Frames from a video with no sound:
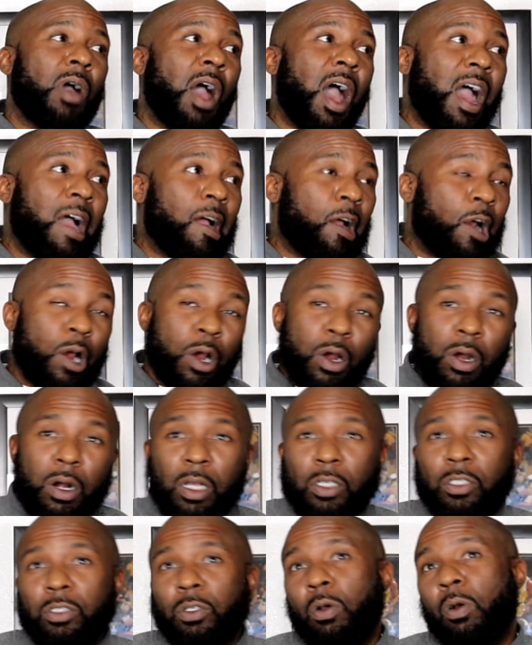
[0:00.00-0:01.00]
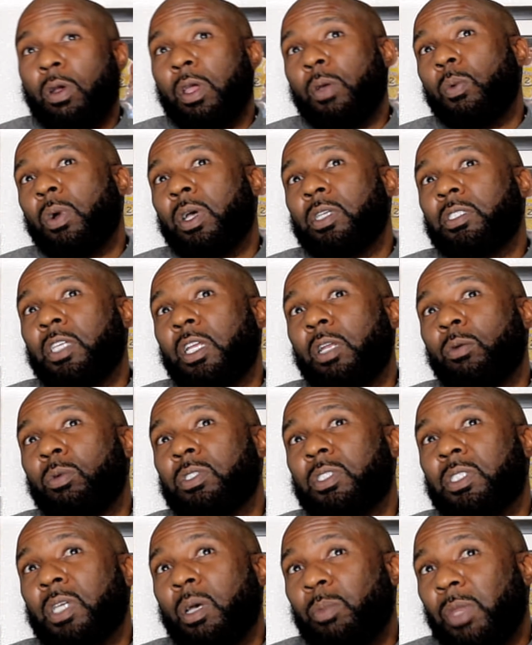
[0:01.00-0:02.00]
I heard a story once that it
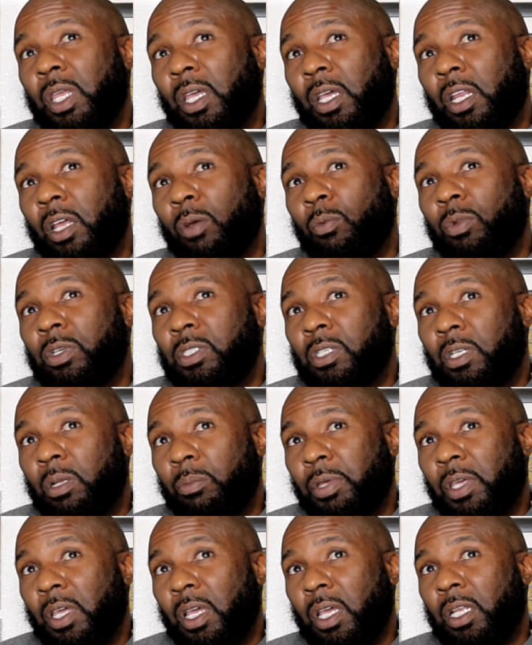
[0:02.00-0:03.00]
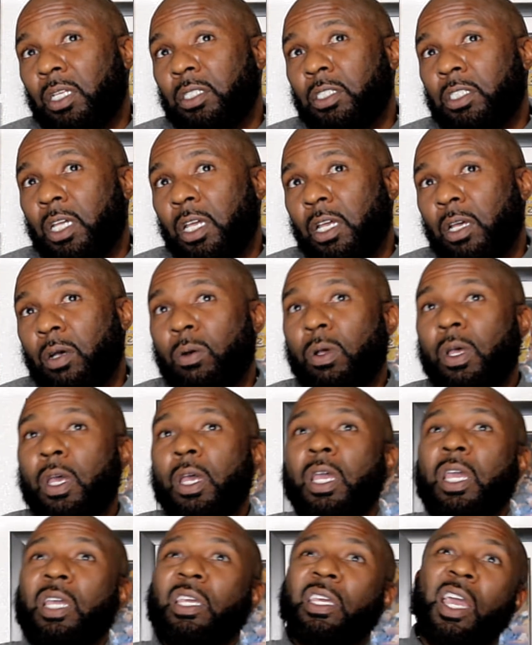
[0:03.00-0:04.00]
was some nigga that went to the pen in jail
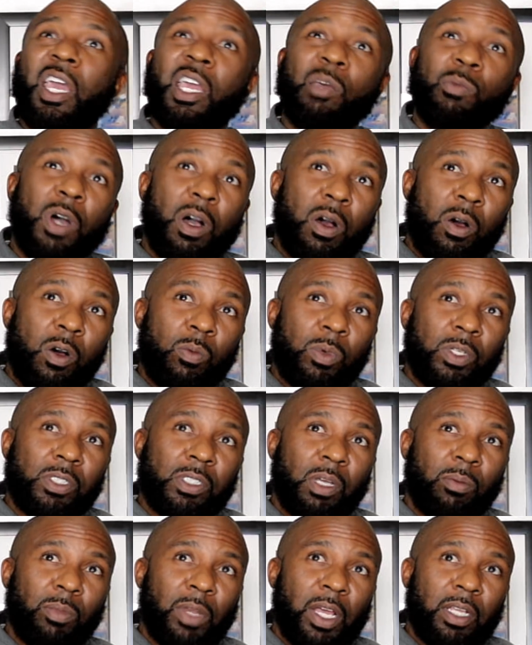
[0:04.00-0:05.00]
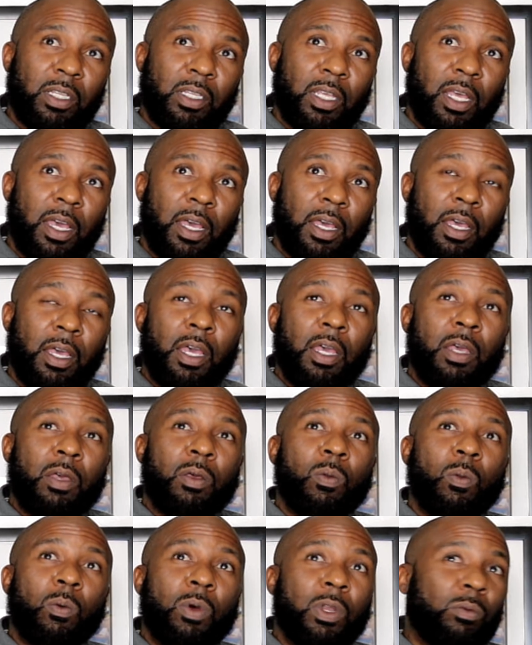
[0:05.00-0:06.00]
and came home or something like that
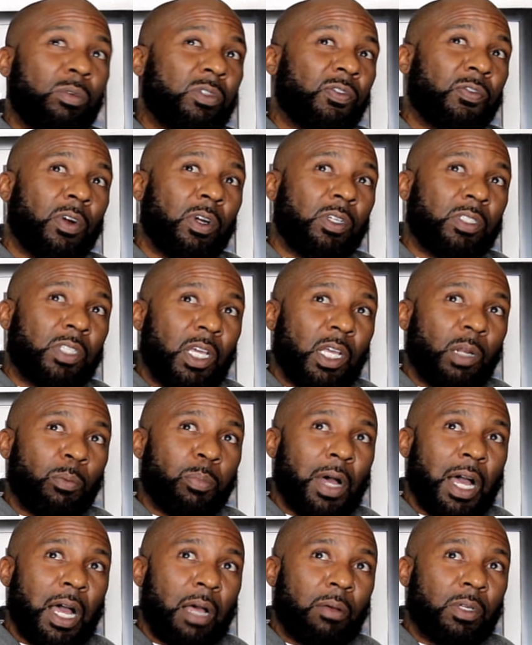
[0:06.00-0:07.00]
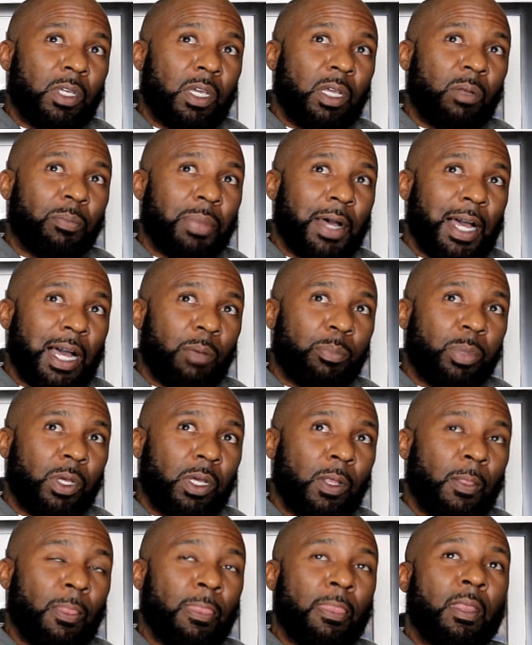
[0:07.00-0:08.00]
when it was first getting
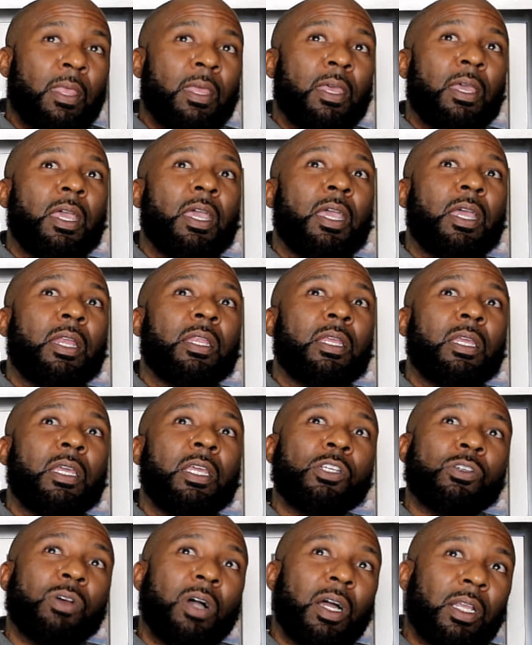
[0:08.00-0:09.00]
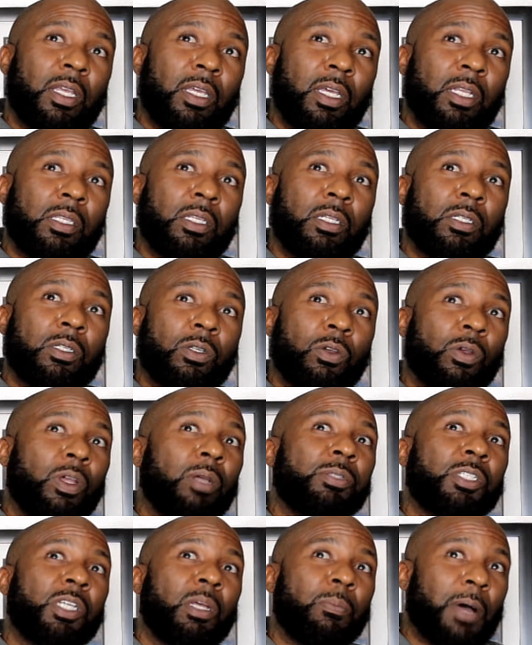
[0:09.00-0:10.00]
popping. And he tried to get the
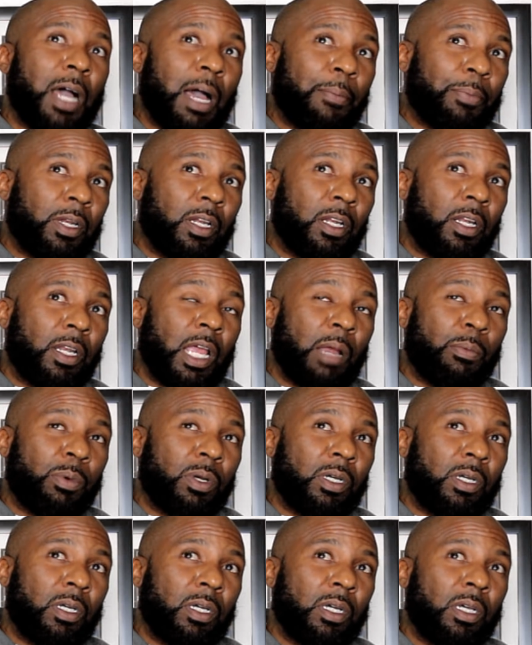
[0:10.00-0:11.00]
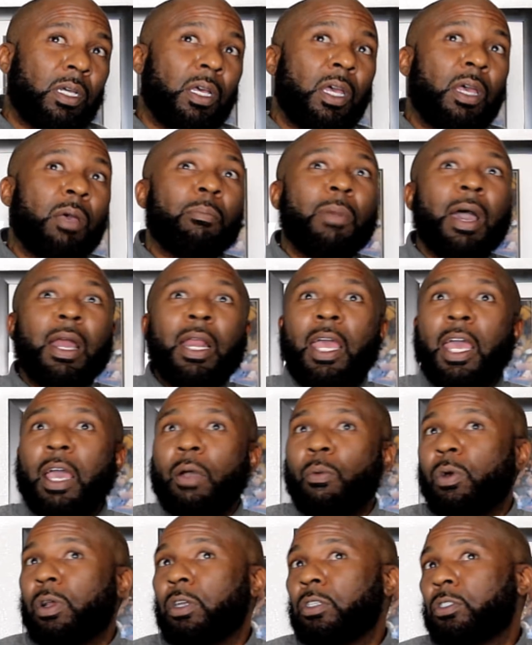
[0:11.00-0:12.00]
Crip shit popping in the neighborhood. Might have had
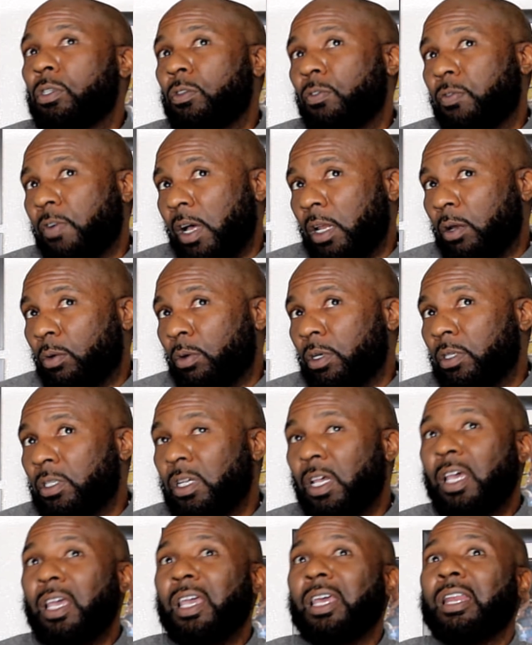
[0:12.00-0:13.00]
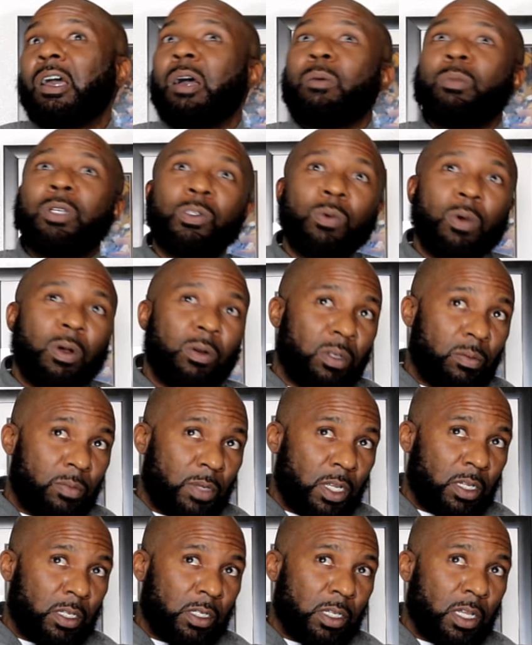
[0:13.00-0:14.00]
1 or 2 followers, and the homies rolled them
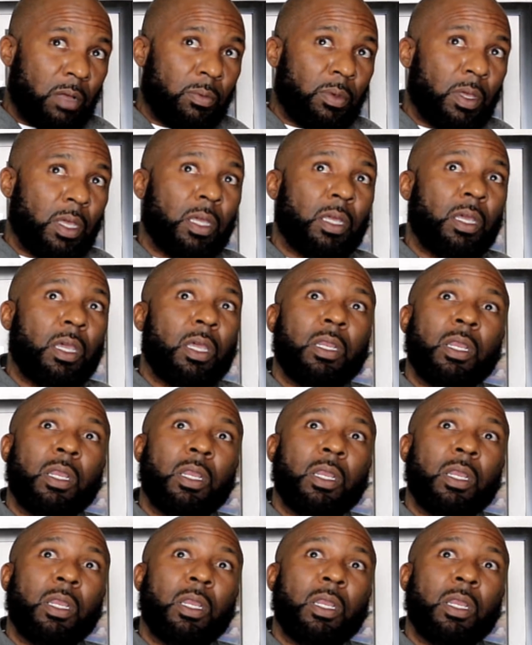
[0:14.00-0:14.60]
niggas up, and